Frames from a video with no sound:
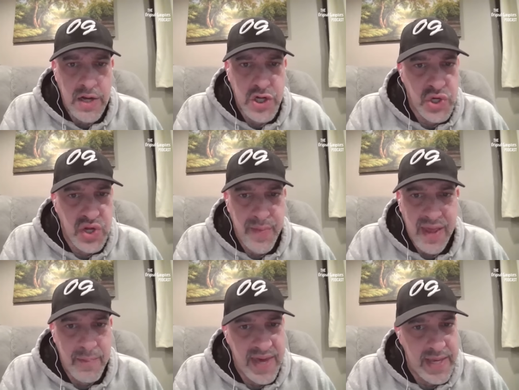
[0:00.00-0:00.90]
just to
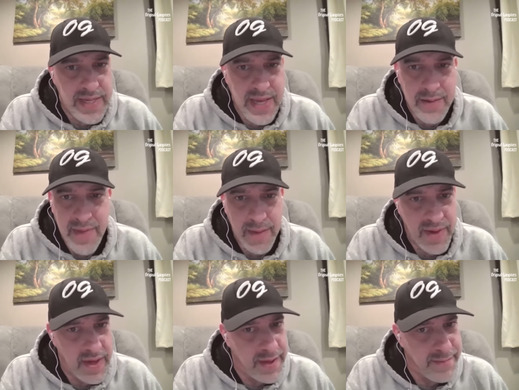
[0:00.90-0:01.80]
make peace and
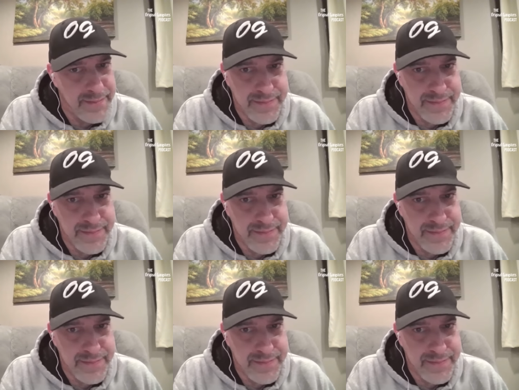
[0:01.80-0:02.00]
maybe,